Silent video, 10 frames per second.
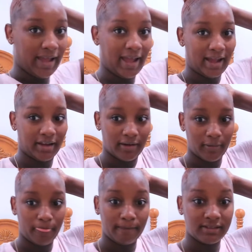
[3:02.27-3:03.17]

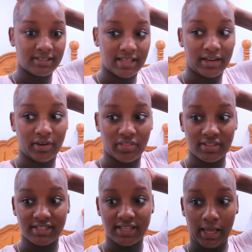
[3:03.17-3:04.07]
and stand on
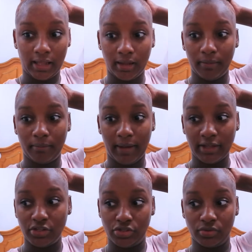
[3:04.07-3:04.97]
the scale.
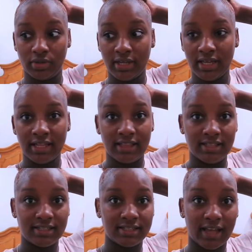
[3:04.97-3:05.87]
Mind you,
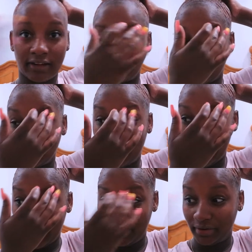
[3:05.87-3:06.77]
this is after I've
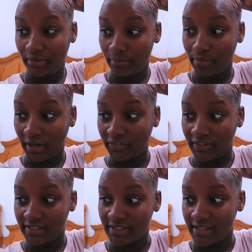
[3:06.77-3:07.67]
had
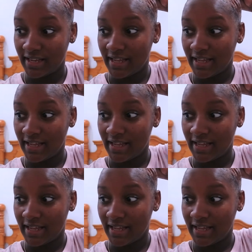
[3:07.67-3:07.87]
breakfast.